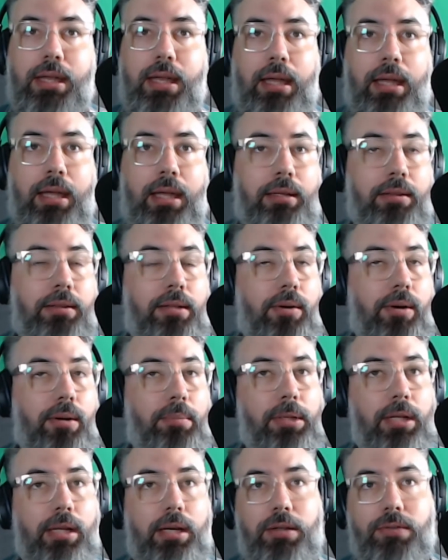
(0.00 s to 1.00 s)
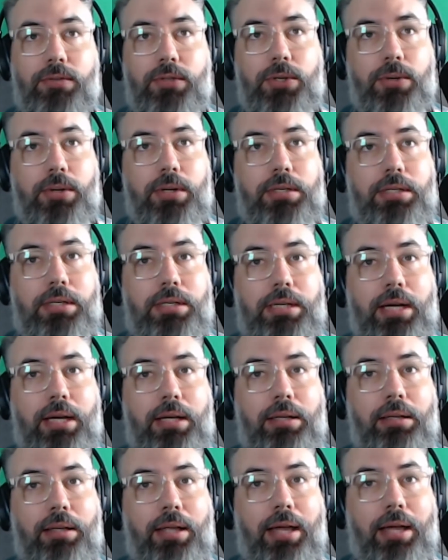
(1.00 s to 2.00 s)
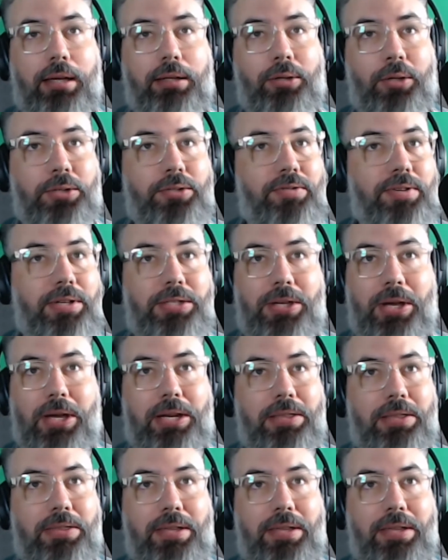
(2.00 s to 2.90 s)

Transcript: and there are plenty of stories to tell and lots of exciting